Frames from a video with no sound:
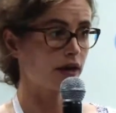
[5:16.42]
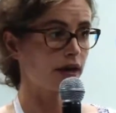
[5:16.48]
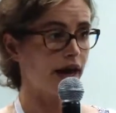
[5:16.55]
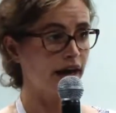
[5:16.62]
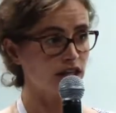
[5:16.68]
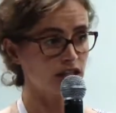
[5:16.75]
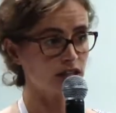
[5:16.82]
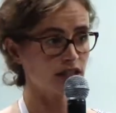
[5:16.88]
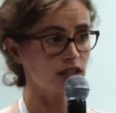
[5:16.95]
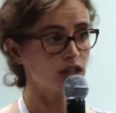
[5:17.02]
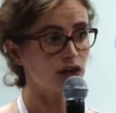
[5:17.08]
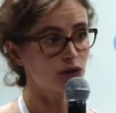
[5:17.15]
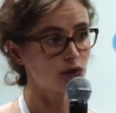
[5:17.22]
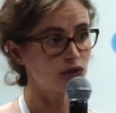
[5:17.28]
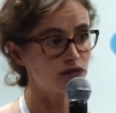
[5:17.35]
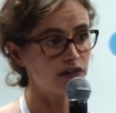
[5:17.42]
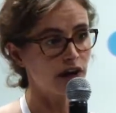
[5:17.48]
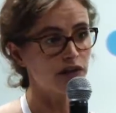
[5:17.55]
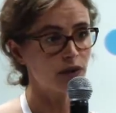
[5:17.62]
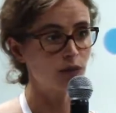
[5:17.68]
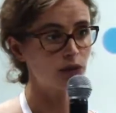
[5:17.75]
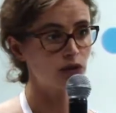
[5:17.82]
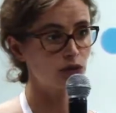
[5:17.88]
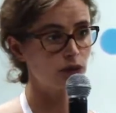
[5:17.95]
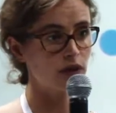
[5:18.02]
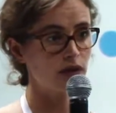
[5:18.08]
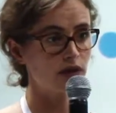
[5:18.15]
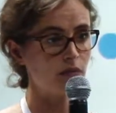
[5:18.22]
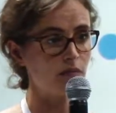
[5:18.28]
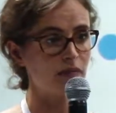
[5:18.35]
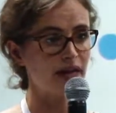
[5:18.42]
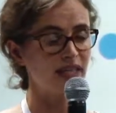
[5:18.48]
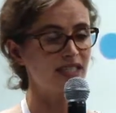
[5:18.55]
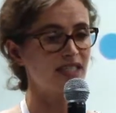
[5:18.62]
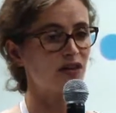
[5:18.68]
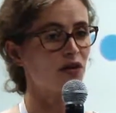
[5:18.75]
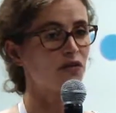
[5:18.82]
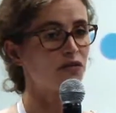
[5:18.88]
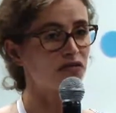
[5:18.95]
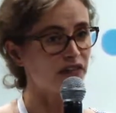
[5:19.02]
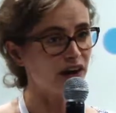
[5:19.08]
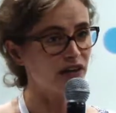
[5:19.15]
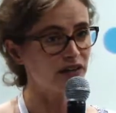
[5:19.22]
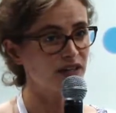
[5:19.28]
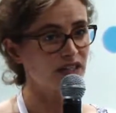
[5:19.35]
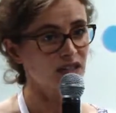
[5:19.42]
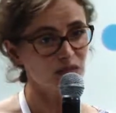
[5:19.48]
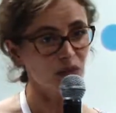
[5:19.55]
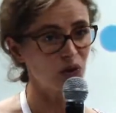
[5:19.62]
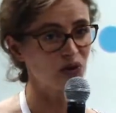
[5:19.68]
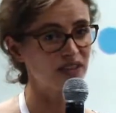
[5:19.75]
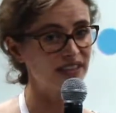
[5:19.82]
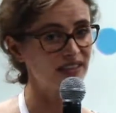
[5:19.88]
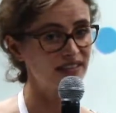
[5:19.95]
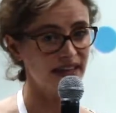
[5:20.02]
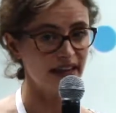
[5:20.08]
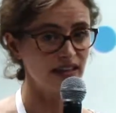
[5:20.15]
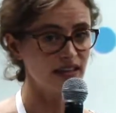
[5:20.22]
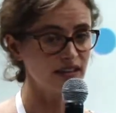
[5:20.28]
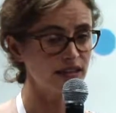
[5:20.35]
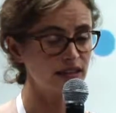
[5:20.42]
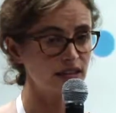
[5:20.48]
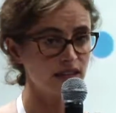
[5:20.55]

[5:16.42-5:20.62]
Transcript: HS codes vary between them based on very small details,